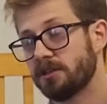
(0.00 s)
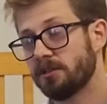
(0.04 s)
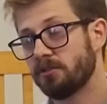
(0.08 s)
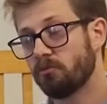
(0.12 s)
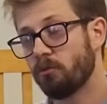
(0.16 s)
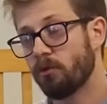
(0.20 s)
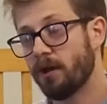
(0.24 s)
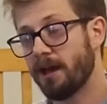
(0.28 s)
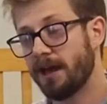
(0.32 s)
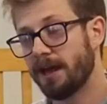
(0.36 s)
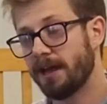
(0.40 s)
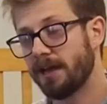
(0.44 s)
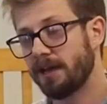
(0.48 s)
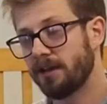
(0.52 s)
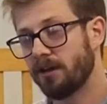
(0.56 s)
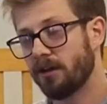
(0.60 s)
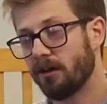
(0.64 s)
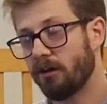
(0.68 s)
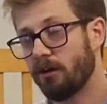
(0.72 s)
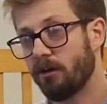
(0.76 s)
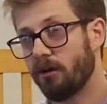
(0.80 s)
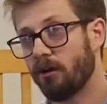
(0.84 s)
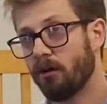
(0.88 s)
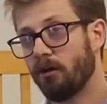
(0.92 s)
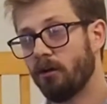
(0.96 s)
in the way
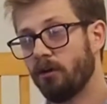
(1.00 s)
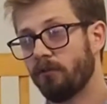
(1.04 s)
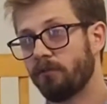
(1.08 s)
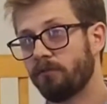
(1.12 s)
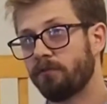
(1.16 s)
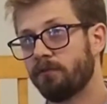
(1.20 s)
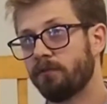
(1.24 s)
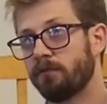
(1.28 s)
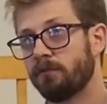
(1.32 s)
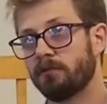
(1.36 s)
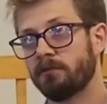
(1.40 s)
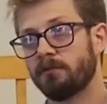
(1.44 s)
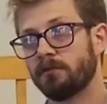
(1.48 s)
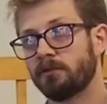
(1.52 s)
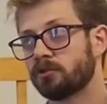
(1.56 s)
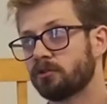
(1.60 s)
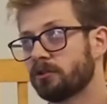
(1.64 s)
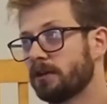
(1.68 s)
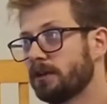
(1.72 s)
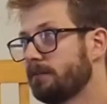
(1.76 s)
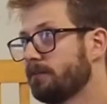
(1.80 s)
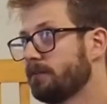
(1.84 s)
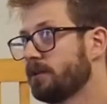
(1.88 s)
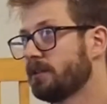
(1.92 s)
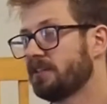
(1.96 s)
of
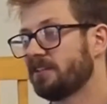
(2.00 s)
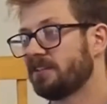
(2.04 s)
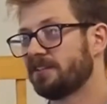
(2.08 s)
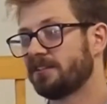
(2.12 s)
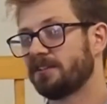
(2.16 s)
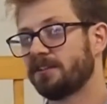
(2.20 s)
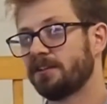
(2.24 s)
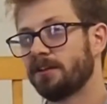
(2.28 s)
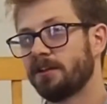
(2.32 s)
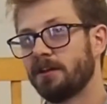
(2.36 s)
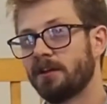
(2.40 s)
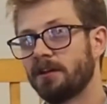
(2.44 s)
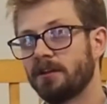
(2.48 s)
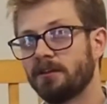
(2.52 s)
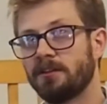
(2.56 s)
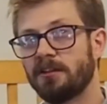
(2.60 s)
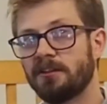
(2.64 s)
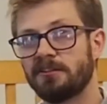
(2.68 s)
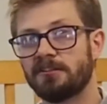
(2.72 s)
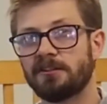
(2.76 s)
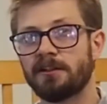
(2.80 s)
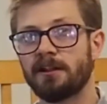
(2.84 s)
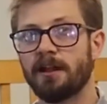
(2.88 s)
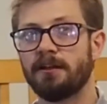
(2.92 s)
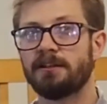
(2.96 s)
treatments
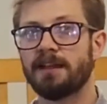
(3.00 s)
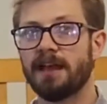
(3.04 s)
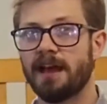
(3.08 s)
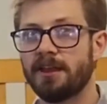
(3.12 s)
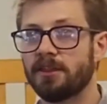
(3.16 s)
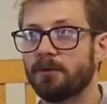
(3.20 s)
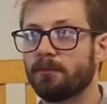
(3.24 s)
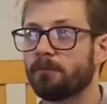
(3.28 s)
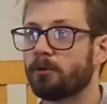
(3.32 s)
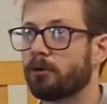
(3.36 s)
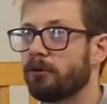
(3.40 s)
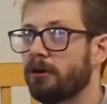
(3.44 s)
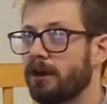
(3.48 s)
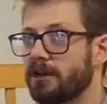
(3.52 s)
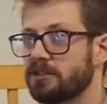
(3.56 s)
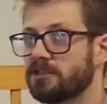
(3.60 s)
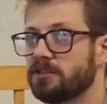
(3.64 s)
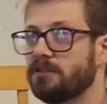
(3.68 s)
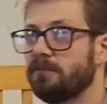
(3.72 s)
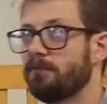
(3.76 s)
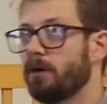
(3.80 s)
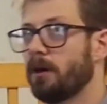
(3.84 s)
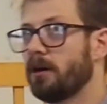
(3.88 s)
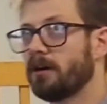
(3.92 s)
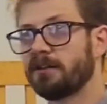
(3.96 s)
that slow down the
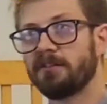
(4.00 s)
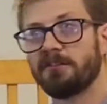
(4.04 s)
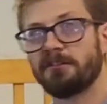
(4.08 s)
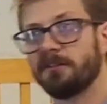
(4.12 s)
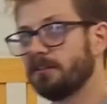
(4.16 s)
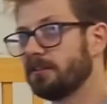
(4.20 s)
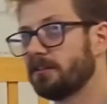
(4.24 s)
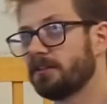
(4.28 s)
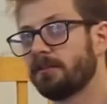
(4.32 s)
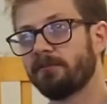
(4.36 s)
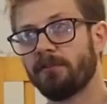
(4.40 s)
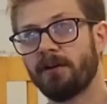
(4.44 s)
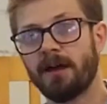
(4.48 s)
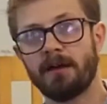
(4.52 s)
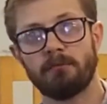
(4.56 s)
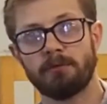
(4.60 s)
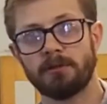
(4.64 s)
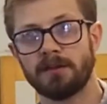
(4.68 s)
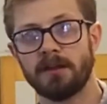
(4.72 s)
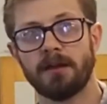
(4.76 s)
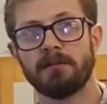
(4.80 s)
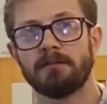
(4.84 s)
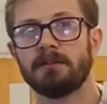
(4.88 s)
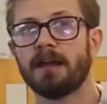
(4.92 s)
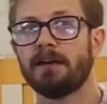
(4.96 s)
progression of Parkinson's. In fact,
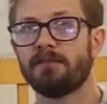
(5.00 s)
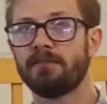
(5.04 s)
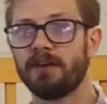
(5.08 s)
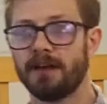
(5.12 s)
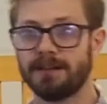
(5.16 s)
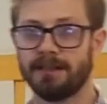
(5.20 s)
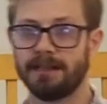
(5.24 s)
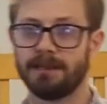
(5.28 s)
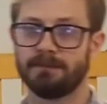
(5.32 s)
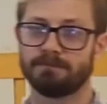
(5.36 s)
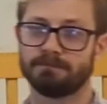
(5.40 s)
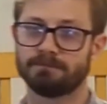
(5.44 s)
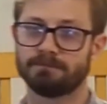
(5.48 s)
we don't have any.